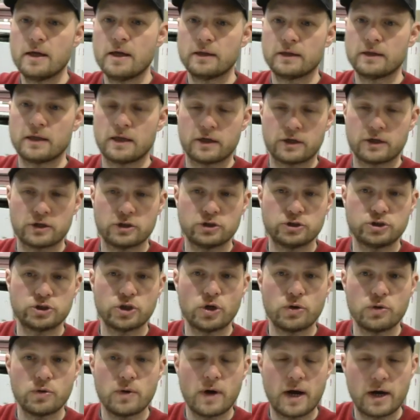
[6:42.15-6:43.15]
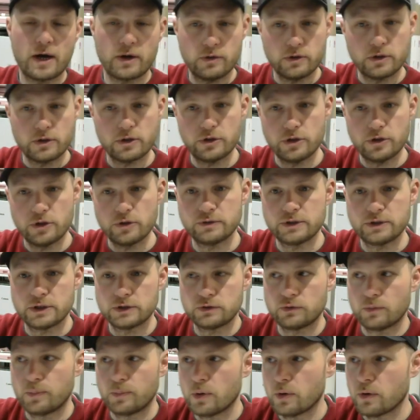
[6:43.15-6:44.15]
then I'm going to show you how you can use
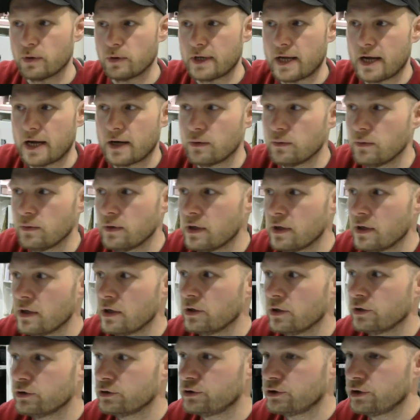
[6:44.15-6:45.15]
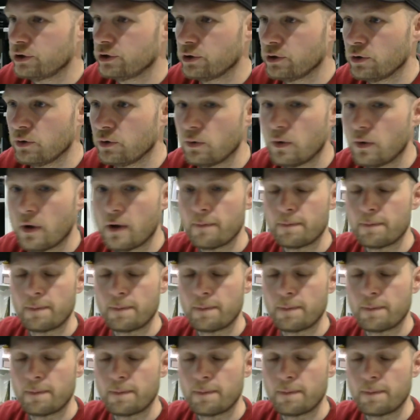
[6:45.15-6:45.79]
this report now to